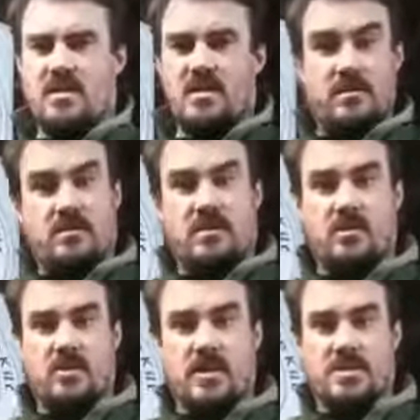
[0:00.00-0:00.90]

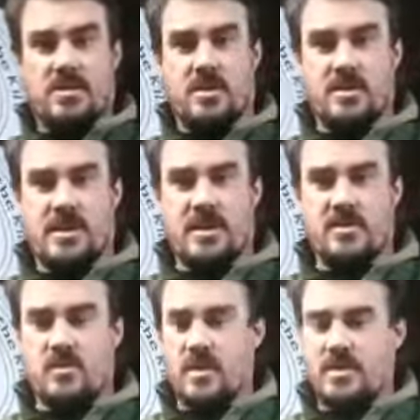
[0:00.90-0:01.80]
Rush is on and the kids are
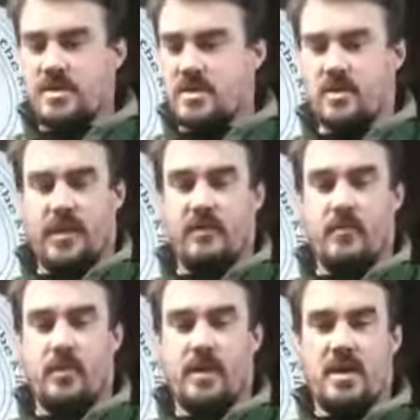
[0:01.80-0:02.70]
watching it and they're waiting for me
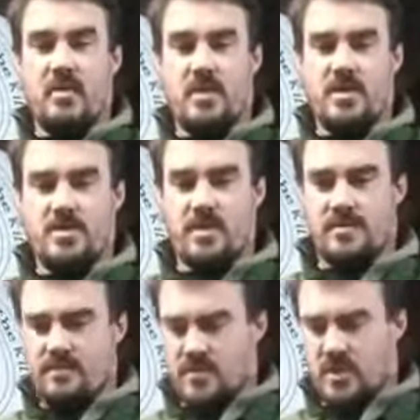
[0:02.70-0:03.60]
to come watch it with them.
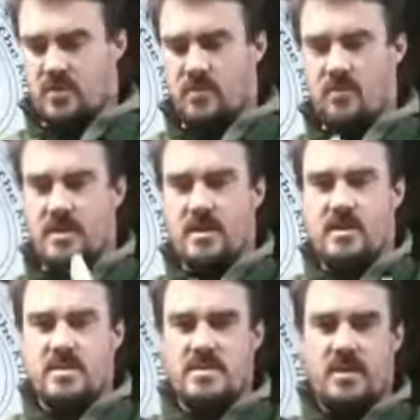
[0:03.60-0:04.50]
So,
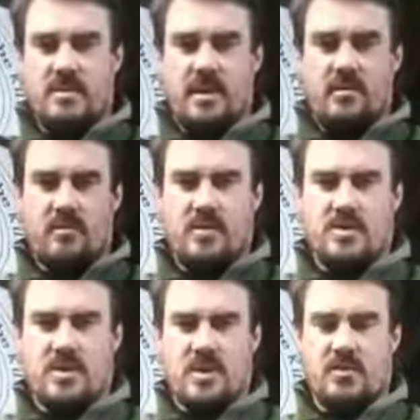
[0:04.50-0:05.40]
somebody, which
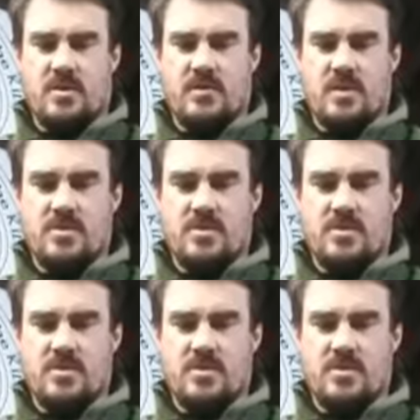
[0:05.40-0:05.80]
version?